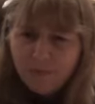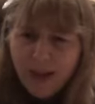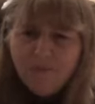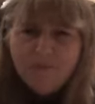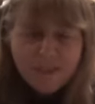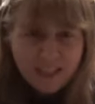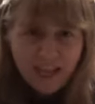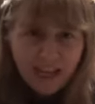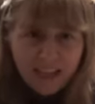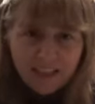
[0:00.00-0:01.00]

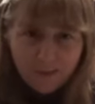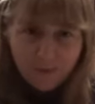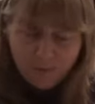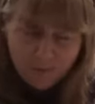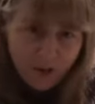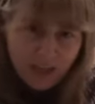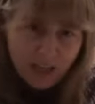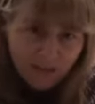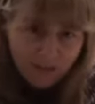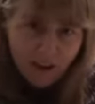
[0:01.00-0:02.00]
emphasized when
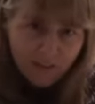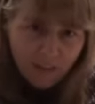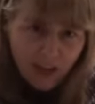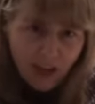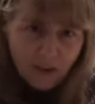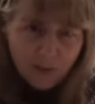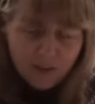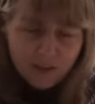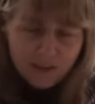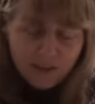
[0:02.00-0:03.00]
he thought that I
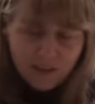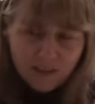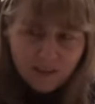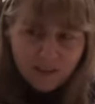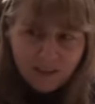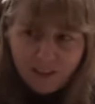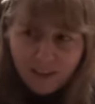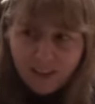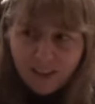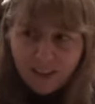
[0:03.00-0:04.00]
was,
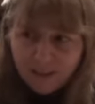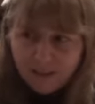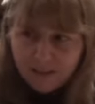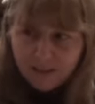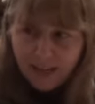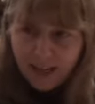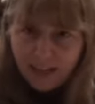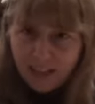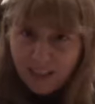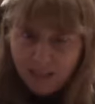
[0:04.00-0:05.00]
I
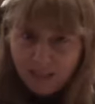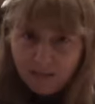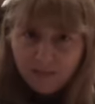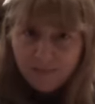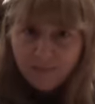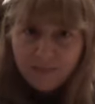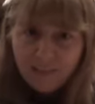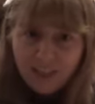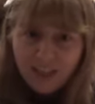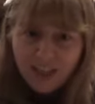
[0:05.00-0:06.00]
guess, in a
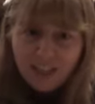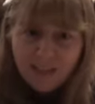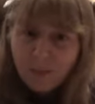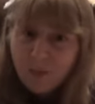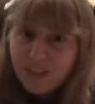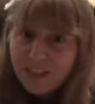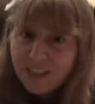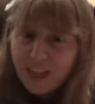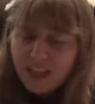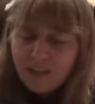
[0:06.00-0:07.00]
suggestible
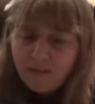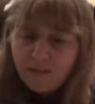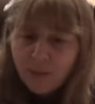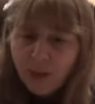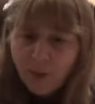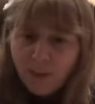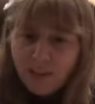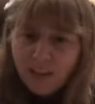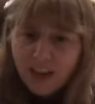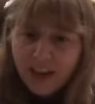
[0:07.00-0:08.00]
state,
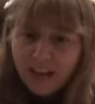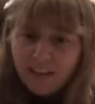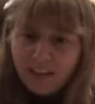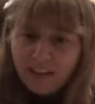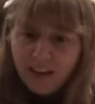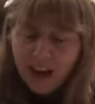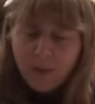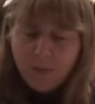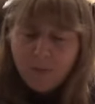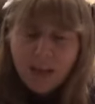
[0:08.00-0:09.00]
was that I
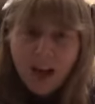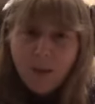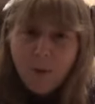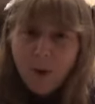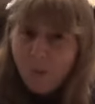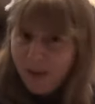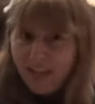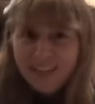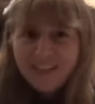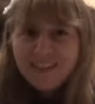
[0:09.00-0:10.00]
would become
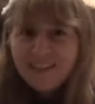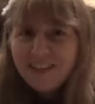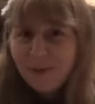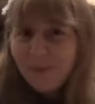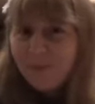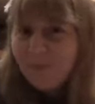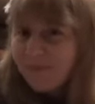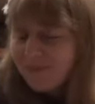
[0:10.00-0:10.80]
obedient to him.